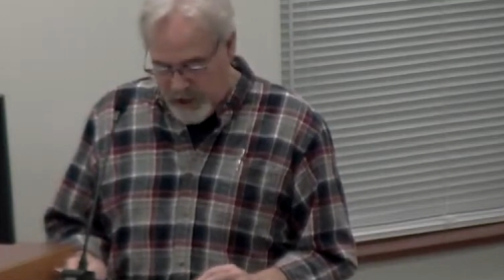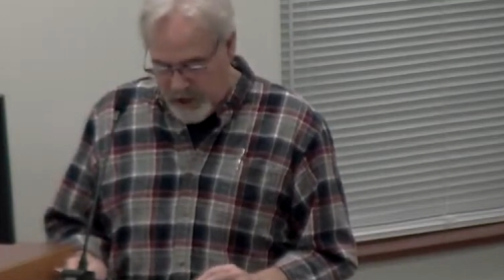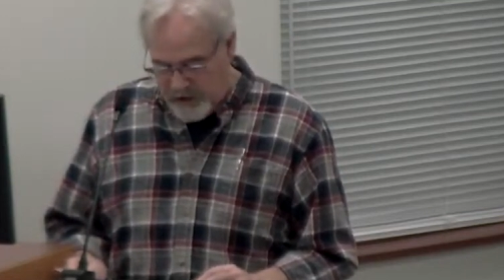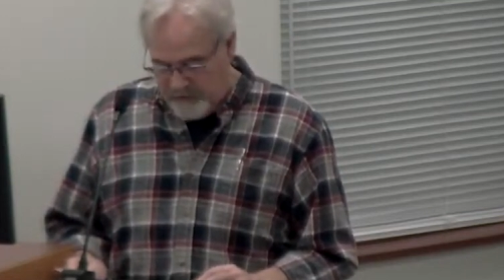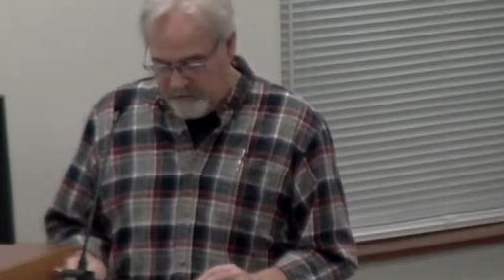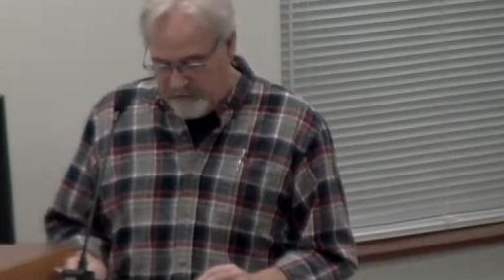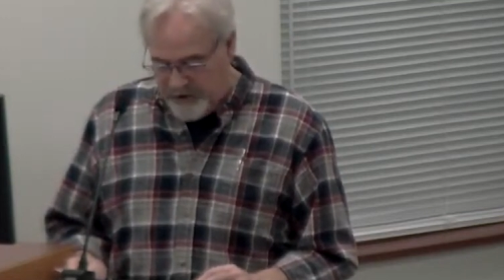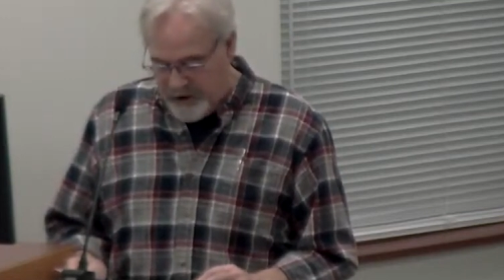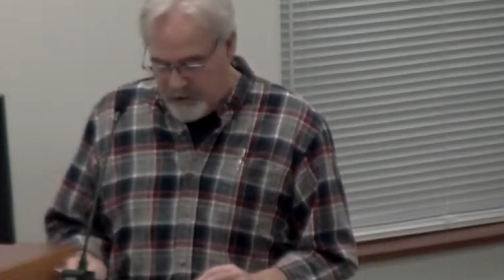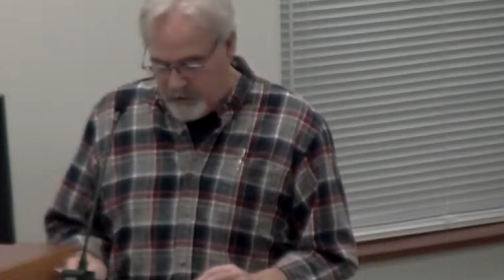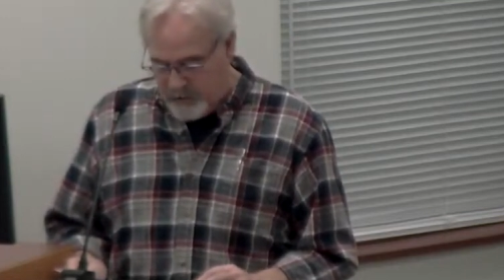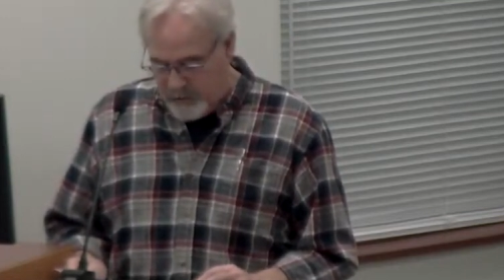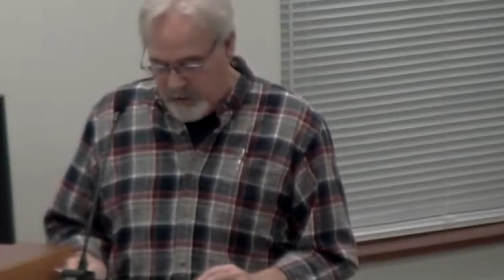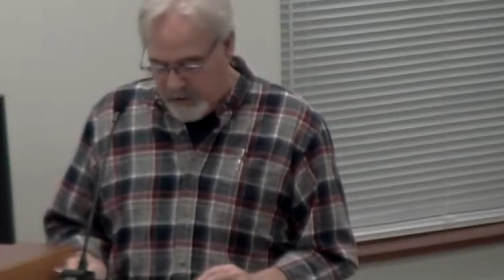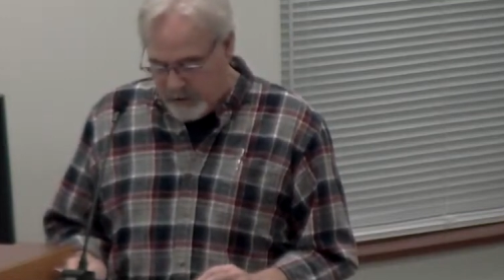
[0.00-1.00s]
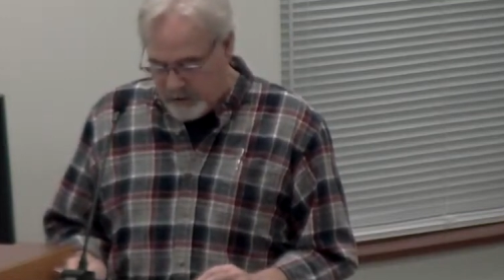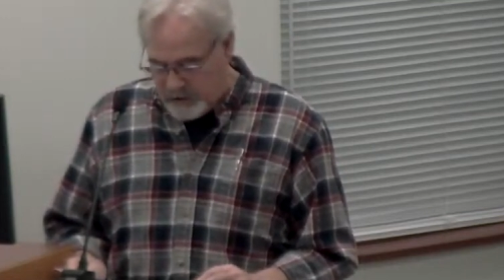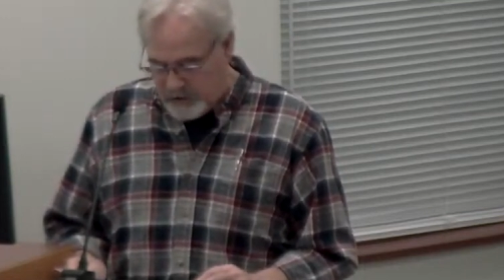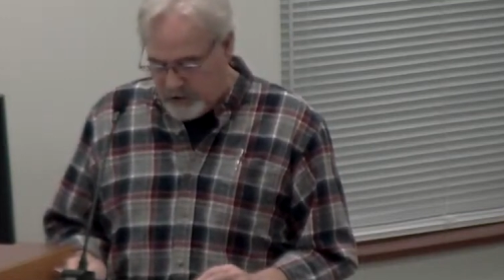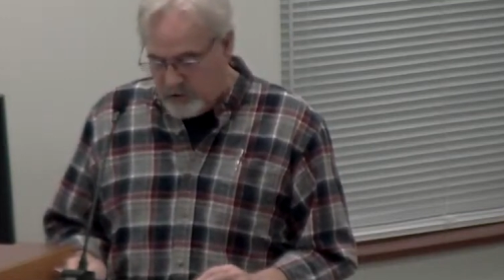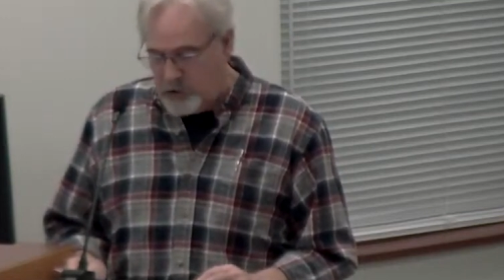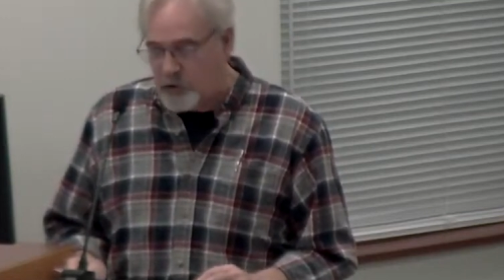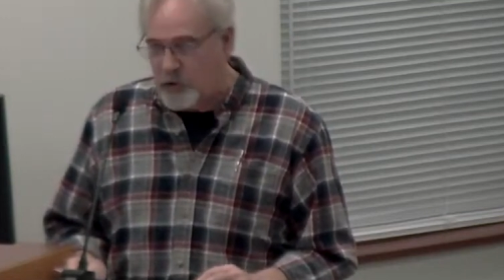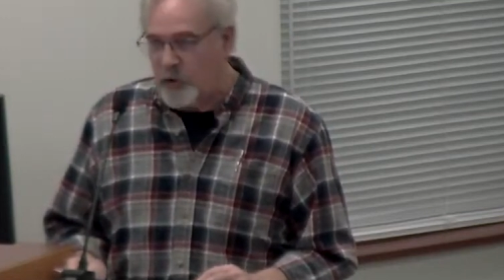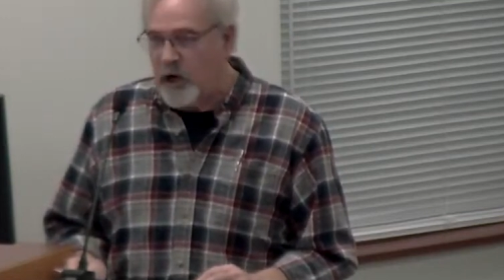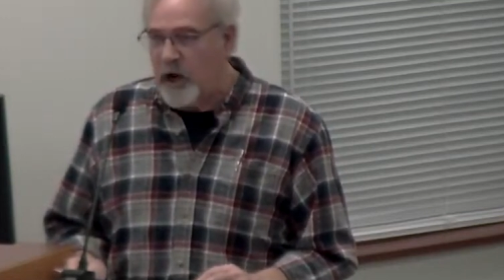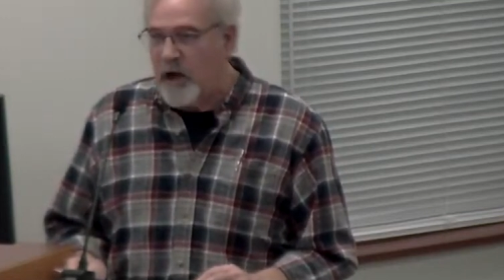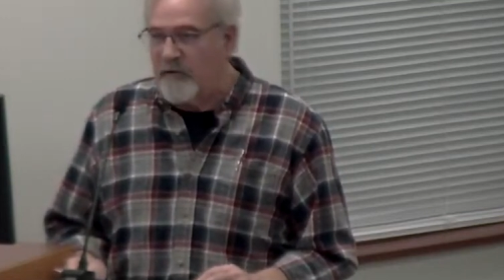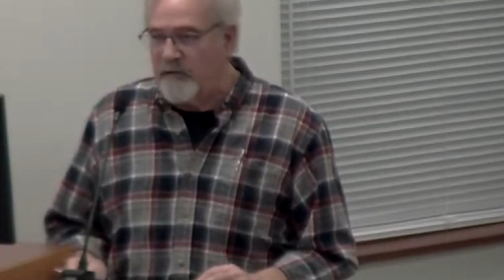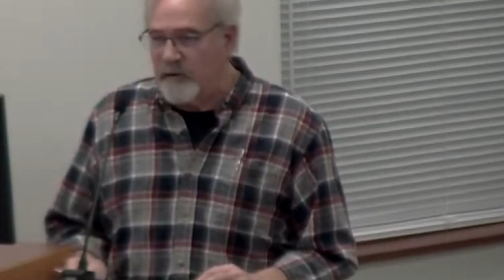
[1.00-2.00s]
environmental social
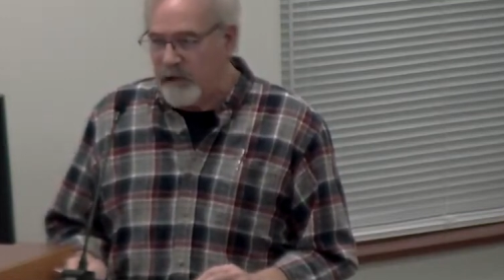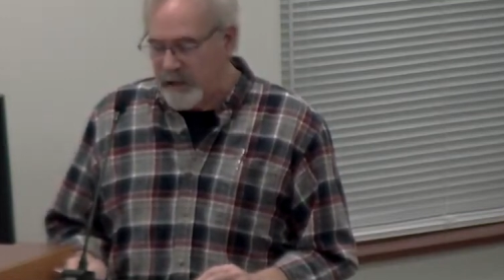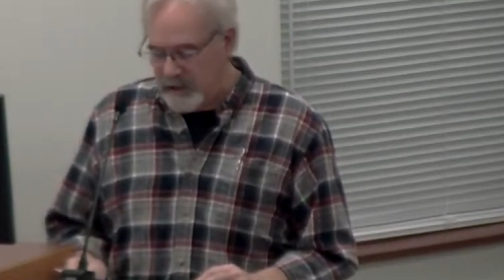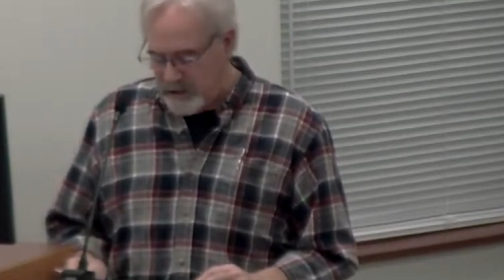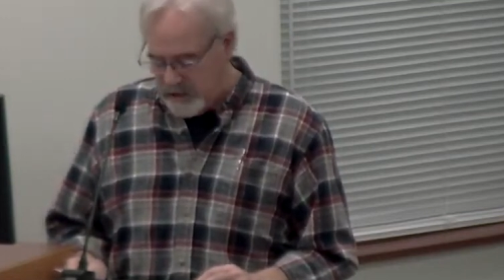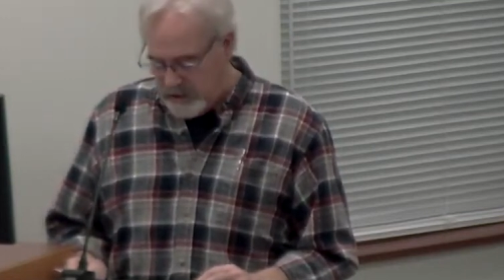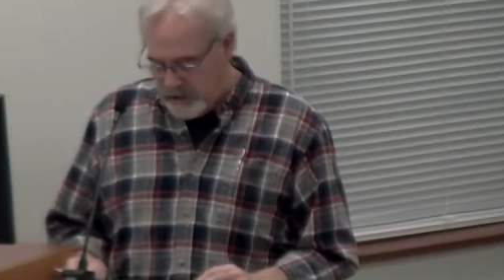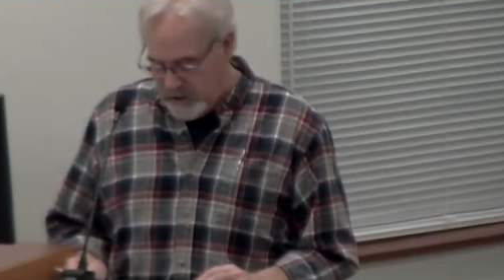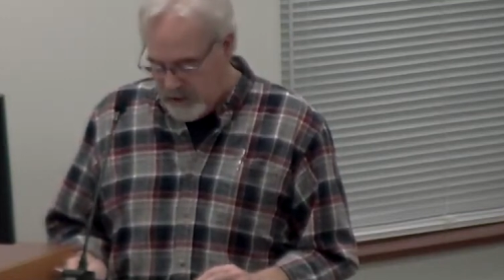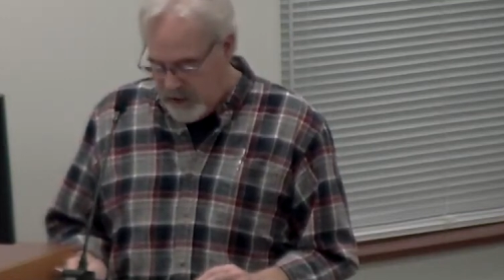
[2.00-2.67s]
governance,